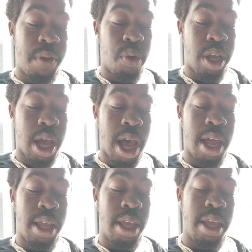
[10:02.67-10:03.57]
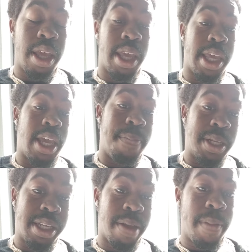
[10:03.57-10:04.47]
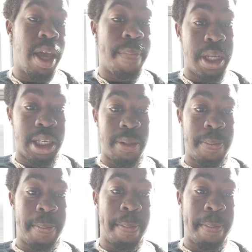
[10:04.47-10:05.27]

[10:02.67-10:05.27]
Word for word: Fearing God and keep his commandments.